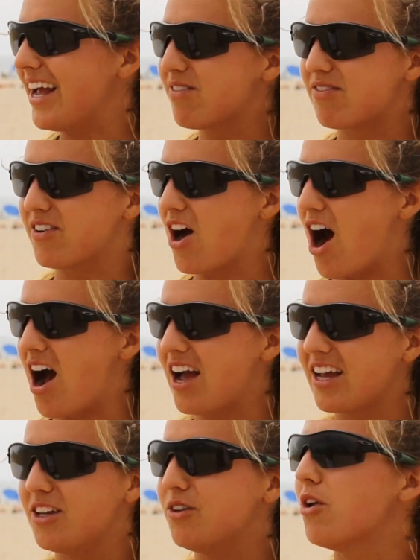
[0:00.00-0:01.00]
If
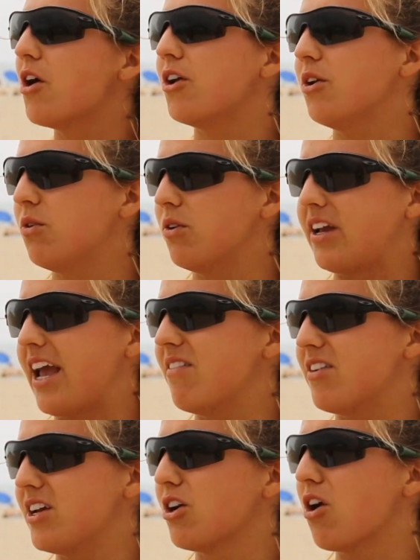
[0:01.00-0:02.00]
not, you know you gave
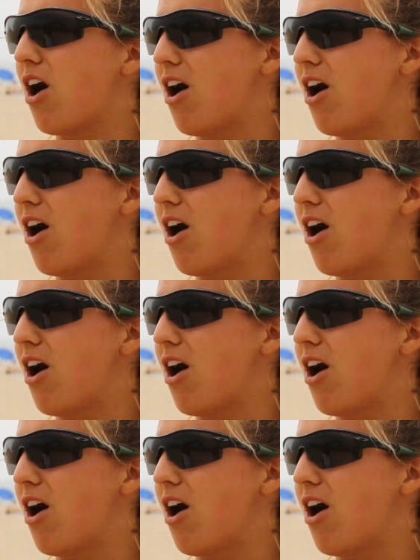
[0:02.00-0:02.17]
it your